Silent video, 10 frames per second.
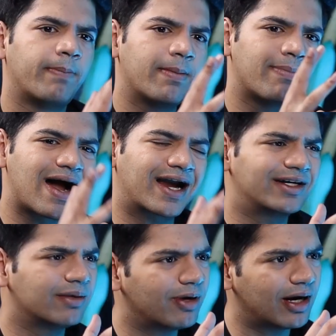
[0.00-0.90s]
By
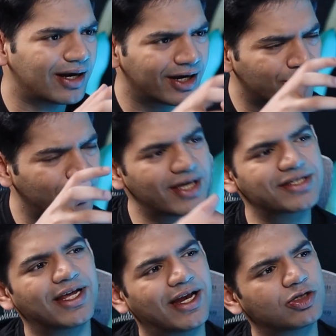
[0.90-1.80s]
marketable in
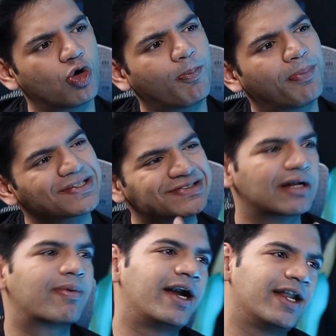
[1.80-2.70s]
today's day and age, log
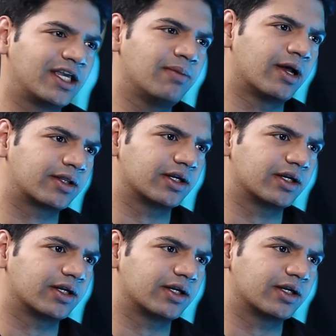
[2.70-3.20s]
personal branding ki baat